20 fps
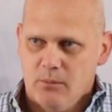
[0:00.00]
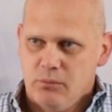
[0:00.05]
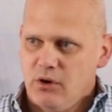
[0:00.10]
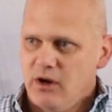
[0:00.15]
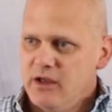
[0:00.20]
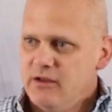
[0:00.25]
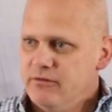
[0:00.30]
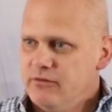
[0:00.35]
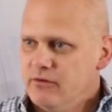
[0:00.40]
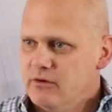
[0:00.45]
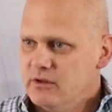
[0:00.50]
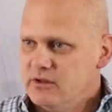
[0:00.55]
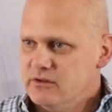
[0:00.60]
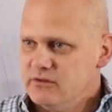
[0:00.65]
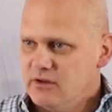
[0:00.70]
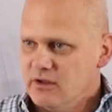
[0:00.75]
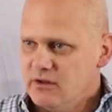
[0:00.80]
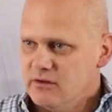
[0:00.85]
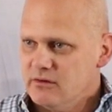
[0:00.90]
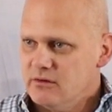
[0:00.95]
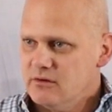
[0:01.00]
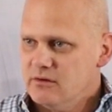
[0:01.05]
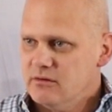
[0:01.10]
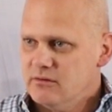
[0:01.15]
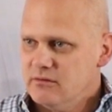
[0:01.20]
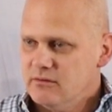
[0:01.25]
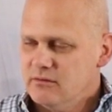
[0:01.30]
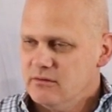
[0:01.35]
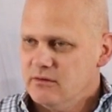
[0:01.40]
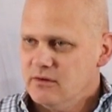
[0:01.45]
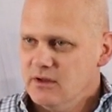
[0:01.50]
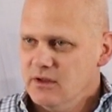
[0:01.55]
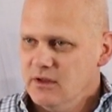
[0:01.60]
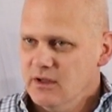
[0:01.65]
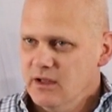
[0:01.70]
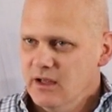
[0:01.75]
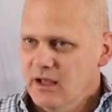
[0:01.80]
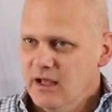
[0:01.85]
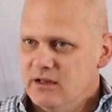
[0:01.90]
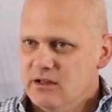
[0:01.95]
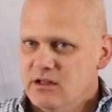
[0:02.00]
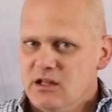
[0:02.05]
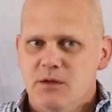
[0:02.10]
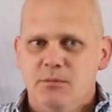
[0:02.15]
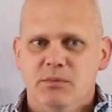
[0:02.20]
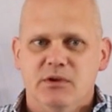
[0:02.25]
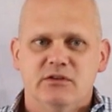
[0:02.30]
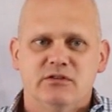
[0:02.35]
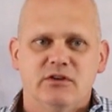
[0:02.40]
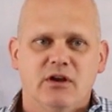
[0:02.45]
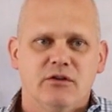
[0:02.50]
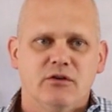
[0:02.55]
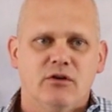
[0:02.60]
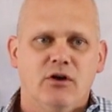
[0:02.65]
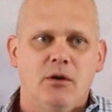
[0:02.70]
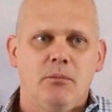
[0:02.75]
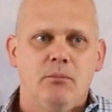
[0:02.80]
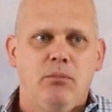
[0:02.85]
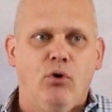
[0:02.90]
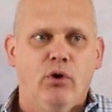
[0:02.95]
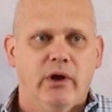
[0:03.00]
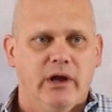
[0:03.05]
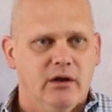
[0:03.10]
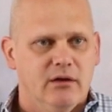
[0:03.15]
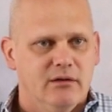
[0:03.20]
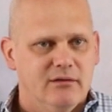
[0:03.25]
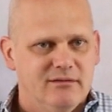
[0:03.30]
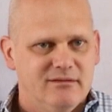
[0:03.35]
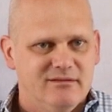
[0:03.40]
pray for each other and keep each other on point.